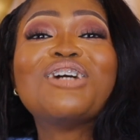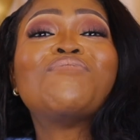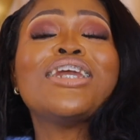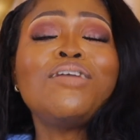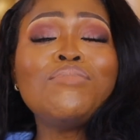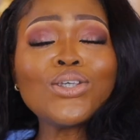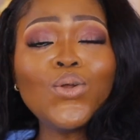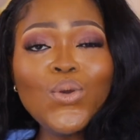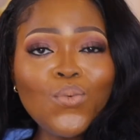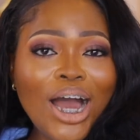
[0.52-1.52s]
My name is
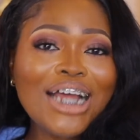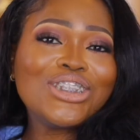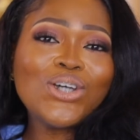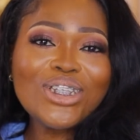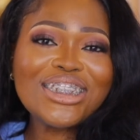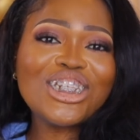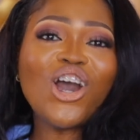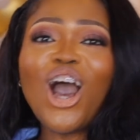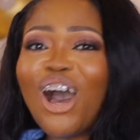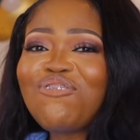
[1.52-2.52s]
Oluwa Tosin
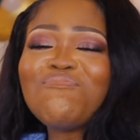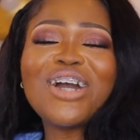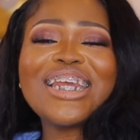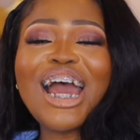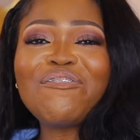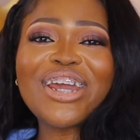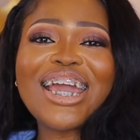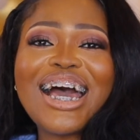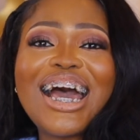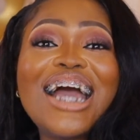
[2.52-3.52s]
of Money
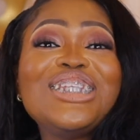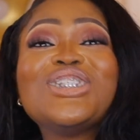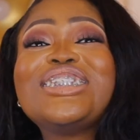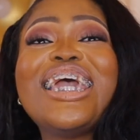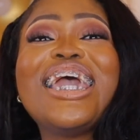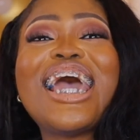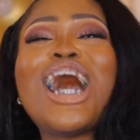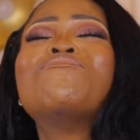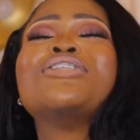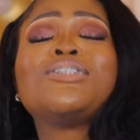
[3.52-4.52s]
Africa, and today
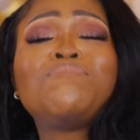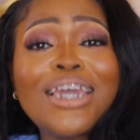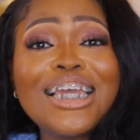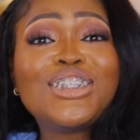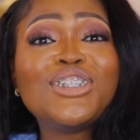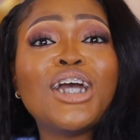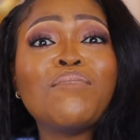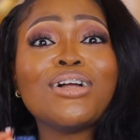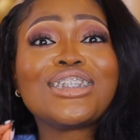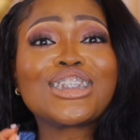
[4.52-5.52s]
I'll be speaking to you
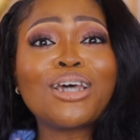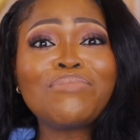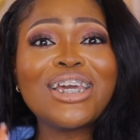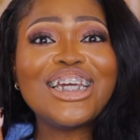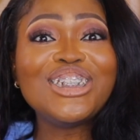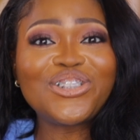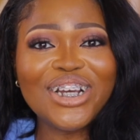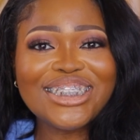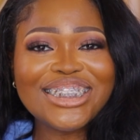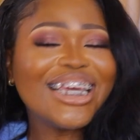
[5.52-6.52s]
about something
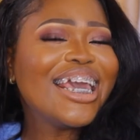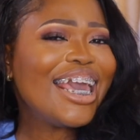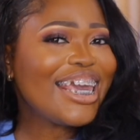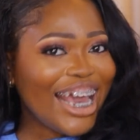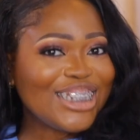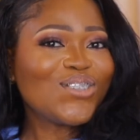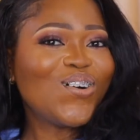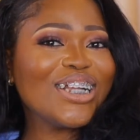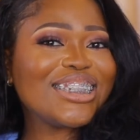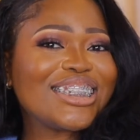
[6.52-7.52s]
interesting. Guess
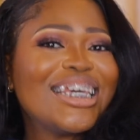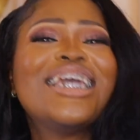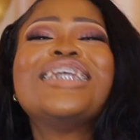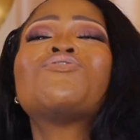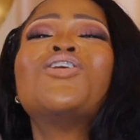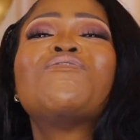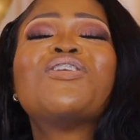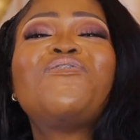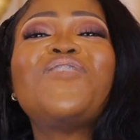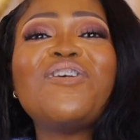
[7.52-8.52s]
what? It's one of
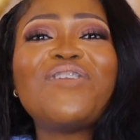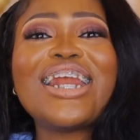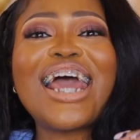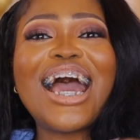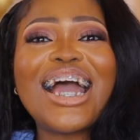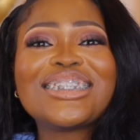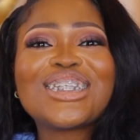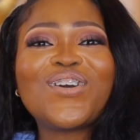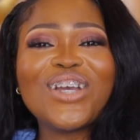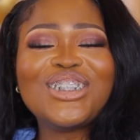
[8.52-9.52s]
the favorite asked
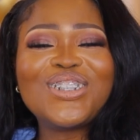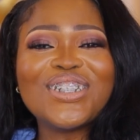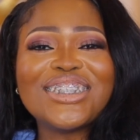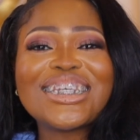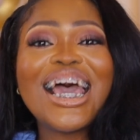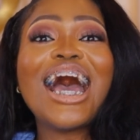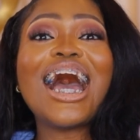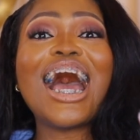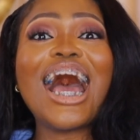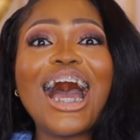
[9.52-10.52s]
questions.
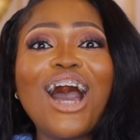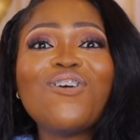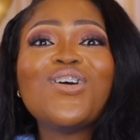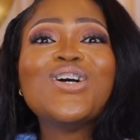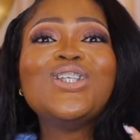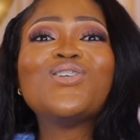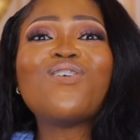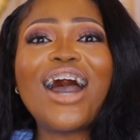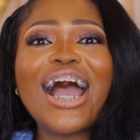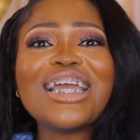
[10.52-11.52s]
How do
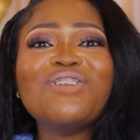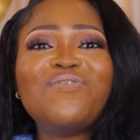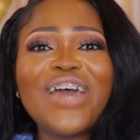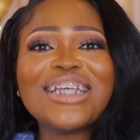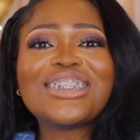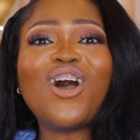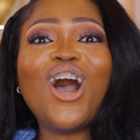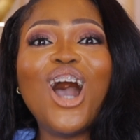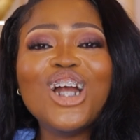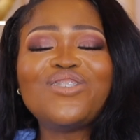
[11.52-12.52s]
I invest
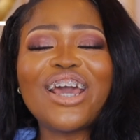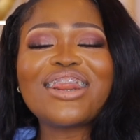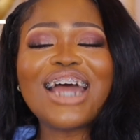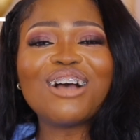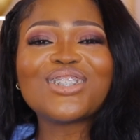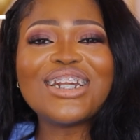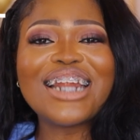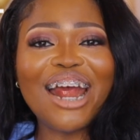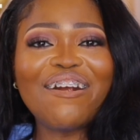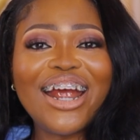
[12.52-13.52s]
100,000
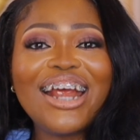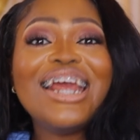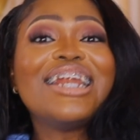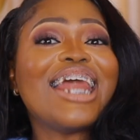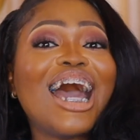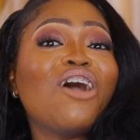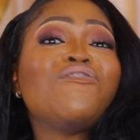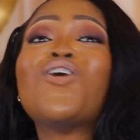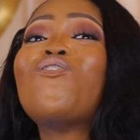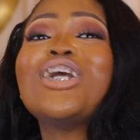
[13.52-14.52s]
Naira? Now, if
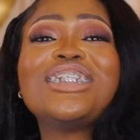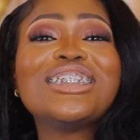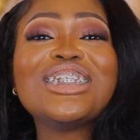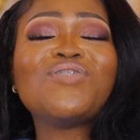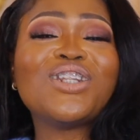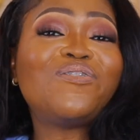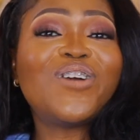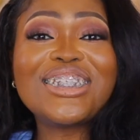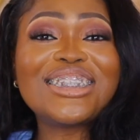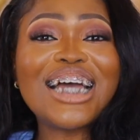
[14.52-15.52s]
you're watching this for the
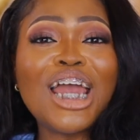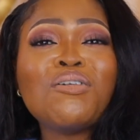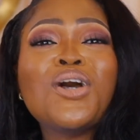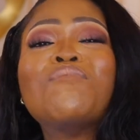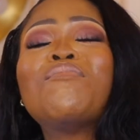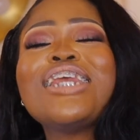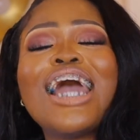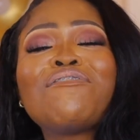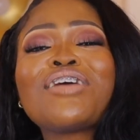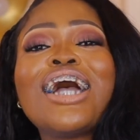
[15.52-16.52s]
first time, Money
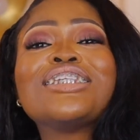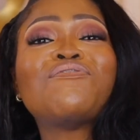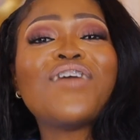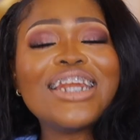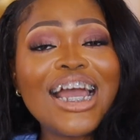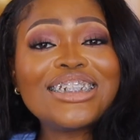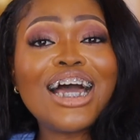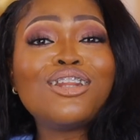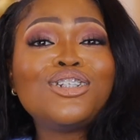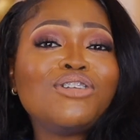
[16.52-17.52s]
Africa is a
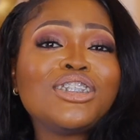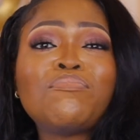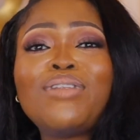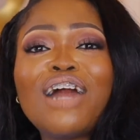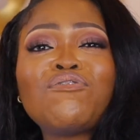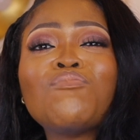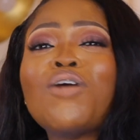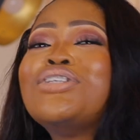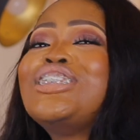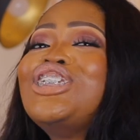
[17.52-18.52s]
financial literacy platform where
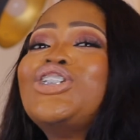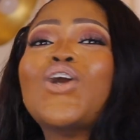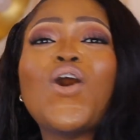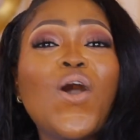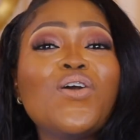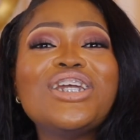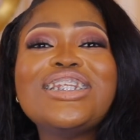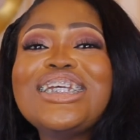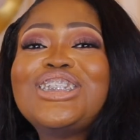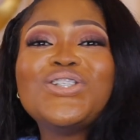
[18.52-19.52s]
we teach you all you
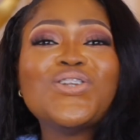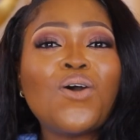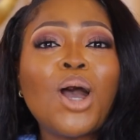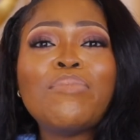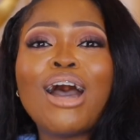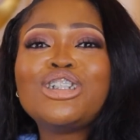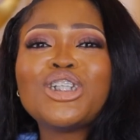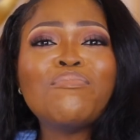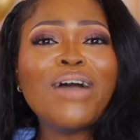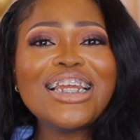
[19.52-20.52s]
need to know about
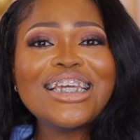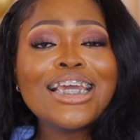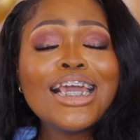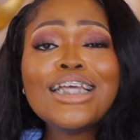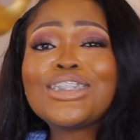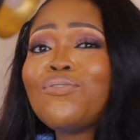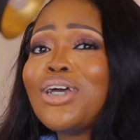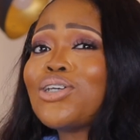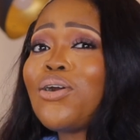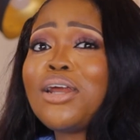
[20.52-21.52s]
your money. So
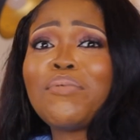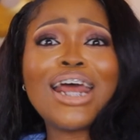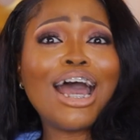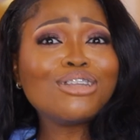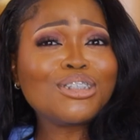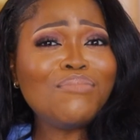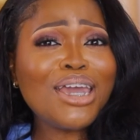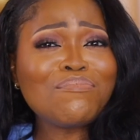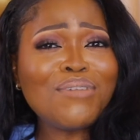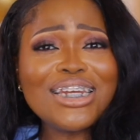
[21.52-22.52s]
we're talking about how to
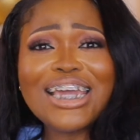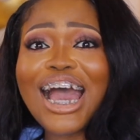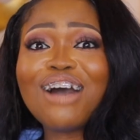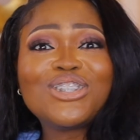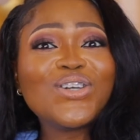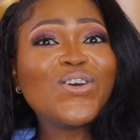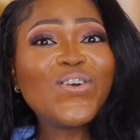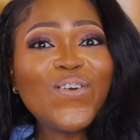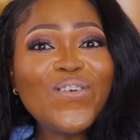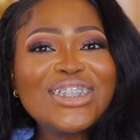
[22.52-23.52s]
make money, how to
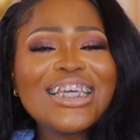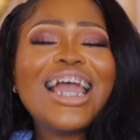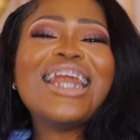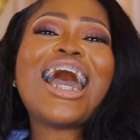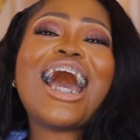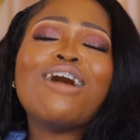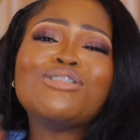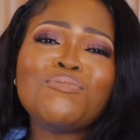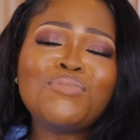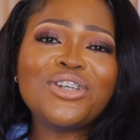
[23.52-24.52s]
grow it, and how
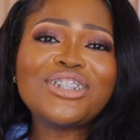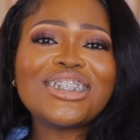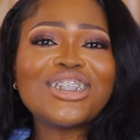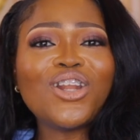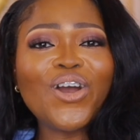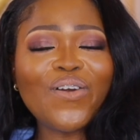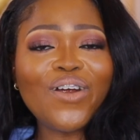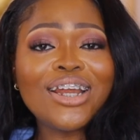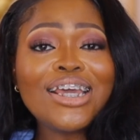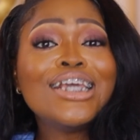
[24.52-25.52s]
to build it in the long run.